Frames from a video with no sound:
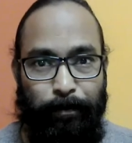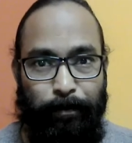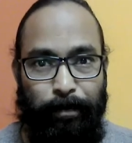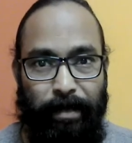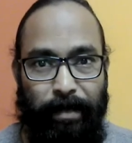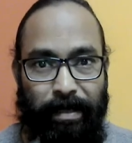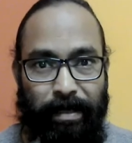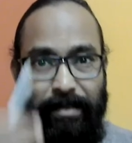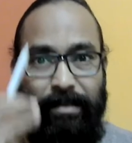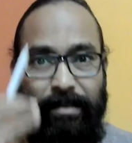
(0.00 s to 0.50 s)

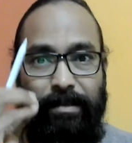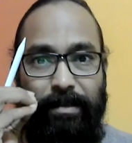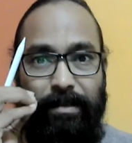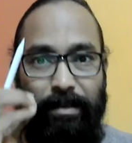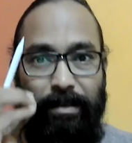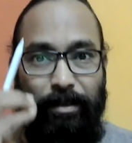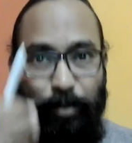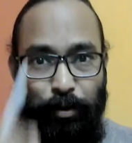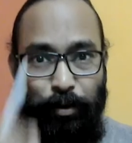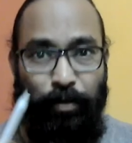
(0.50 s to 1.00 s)
It is
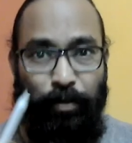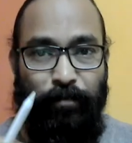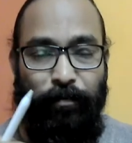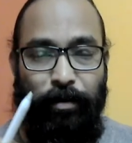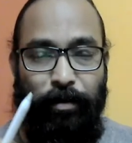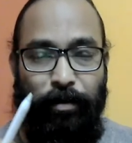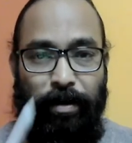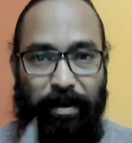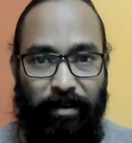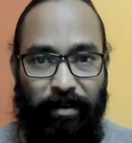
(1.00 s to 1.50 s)
truth
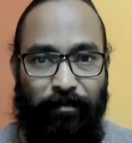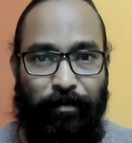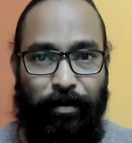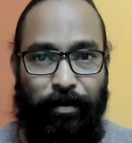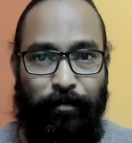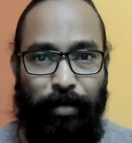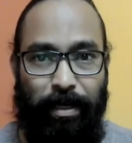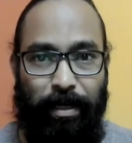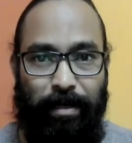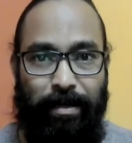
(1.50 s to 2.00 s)
for
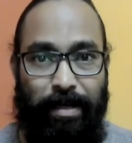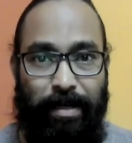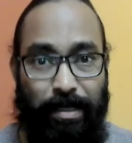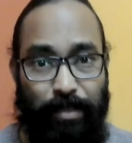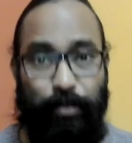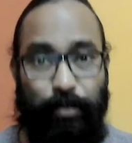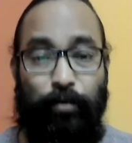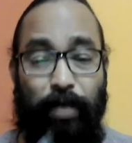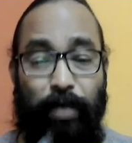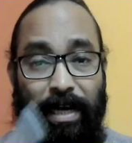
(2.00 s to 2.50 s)
everyone.
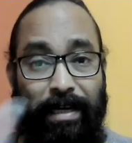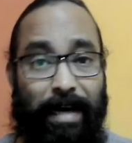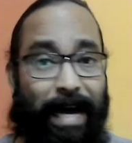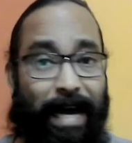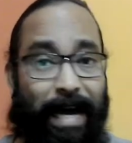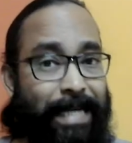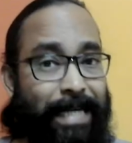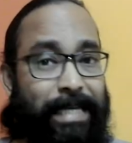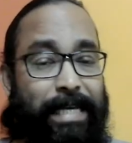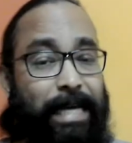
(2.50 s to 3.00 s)
So an
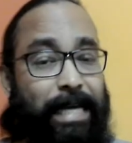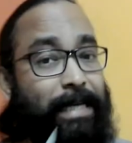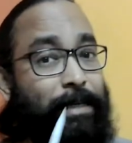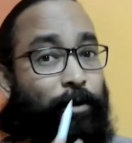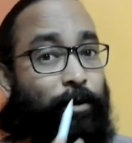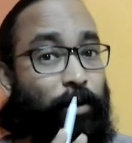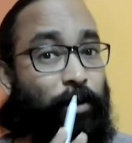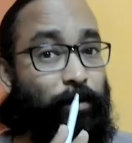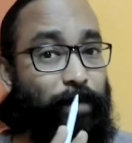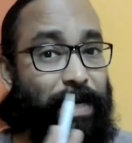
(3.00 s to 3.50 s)
idea
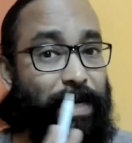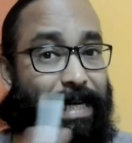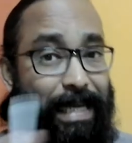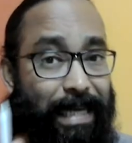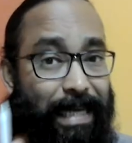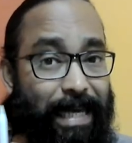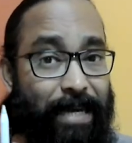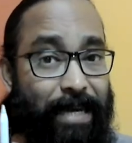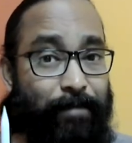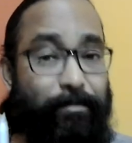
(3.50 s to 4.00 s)
cannot be
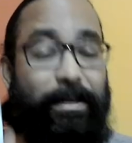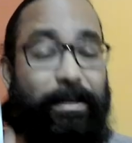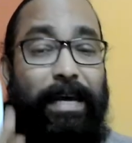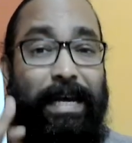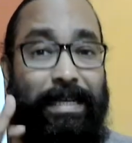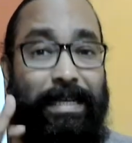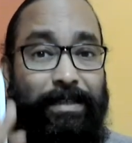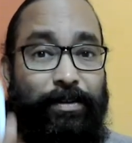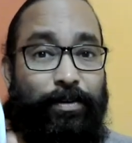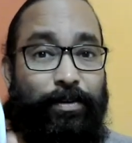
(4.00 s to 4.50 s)
claimed
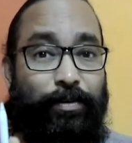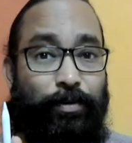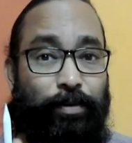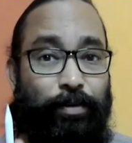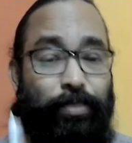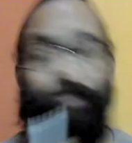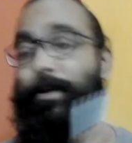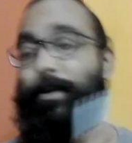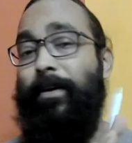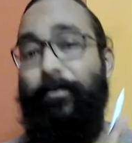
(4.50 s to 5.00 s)
as
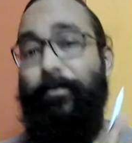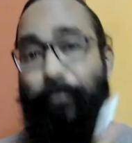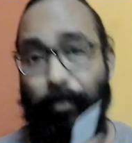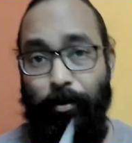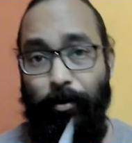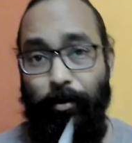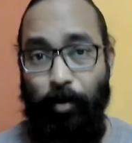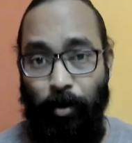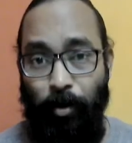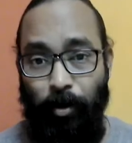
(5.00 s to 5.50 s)
truth
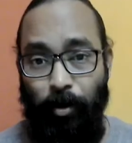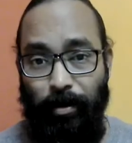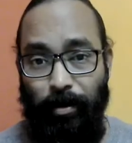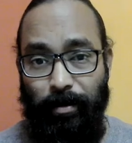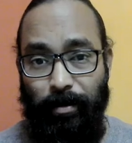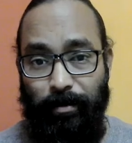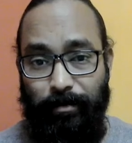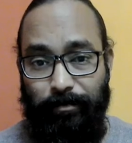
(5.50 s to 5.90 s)
for all.